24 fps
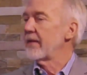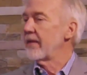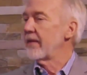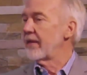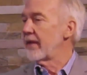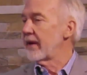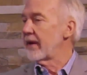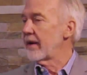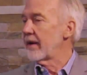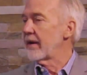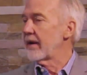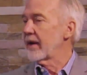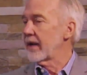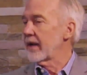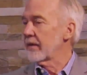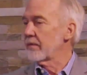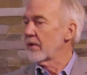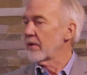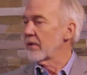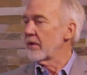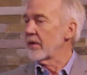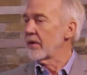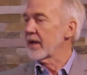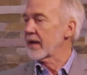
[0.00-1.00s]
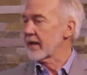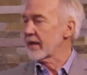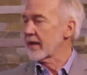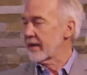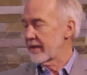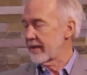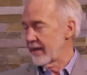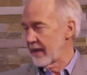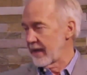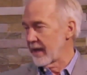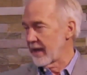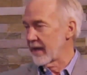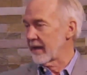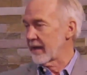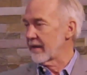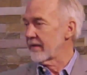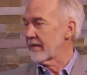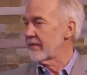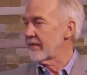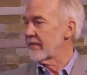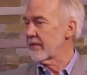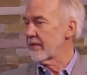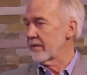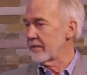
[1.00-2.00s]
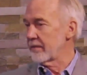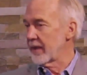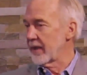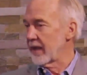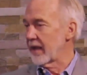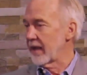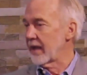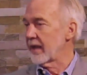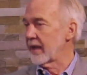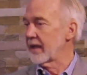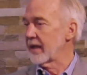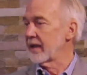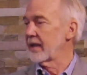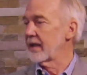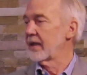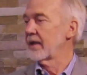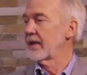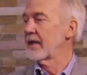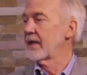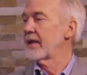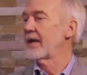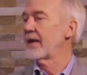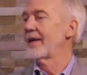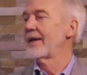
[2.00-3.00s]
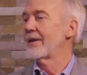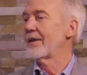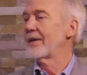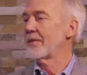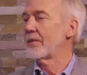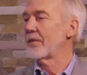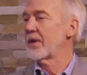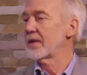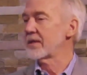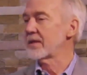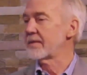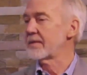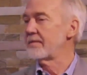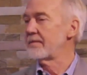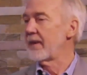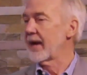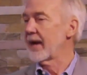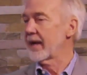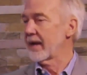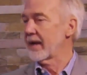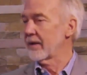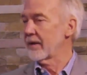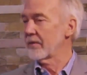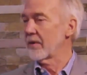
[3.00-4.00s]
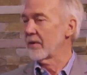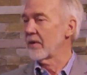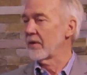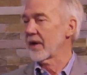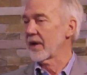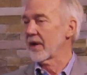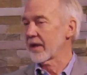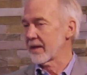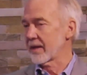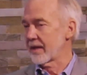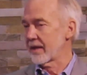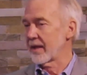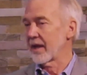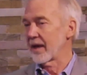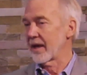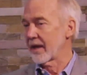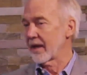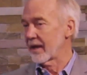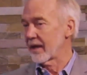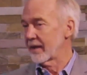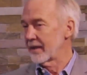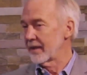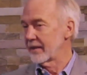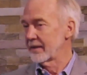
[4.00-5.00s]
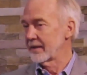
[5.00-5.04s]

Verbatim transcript: the heroic thing for me was my heroic thing.